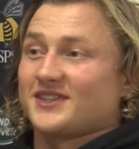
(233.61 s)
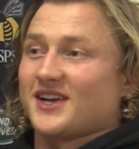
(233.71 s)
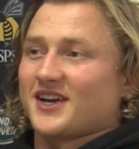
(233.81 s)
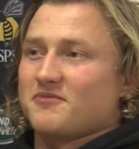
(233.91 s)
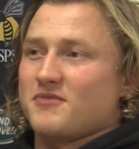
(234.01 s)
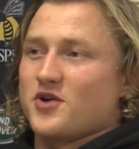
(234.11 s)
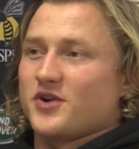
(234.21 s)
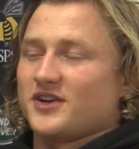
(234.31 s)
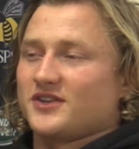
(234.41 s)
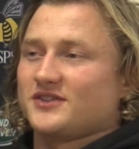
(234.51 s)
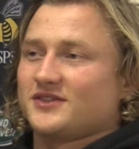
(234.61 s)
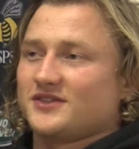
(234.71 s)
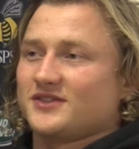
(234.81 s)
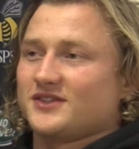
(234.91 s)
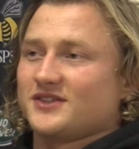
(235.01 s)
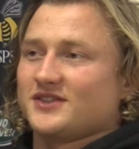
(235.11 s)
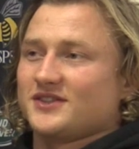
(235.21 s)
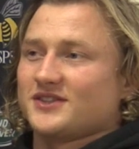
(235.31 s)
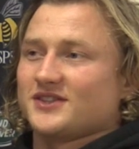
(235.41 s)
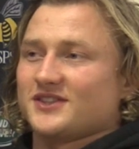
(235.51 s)
said like a moaner.
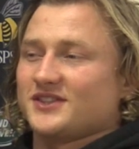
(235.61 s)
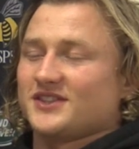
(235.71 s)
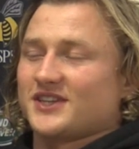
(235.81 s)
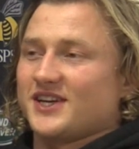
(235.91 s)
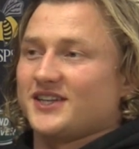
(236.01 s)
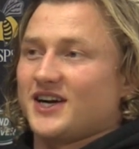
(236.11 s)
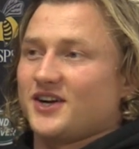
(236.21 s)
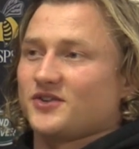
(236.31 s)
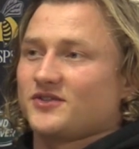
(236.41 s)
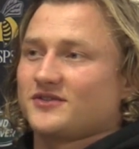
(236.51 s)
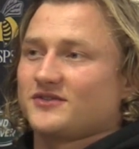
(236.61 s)
Because it just get you down.